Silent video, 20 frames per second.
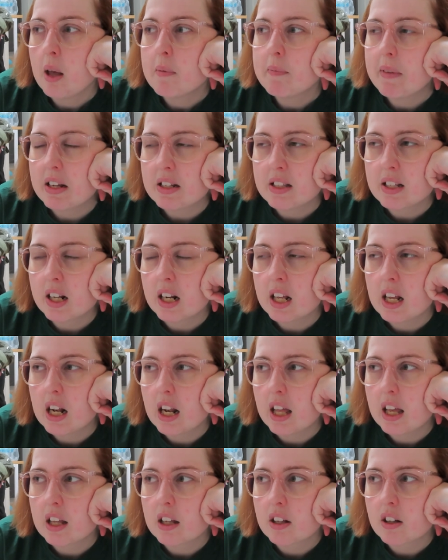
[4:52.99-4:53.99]
Basically,
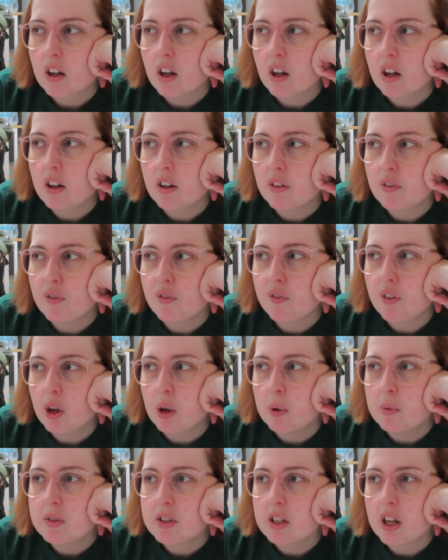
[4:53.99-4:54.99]
like,
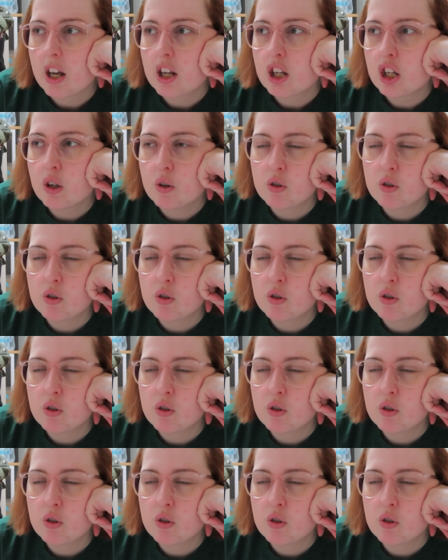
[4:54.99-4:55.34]
films that I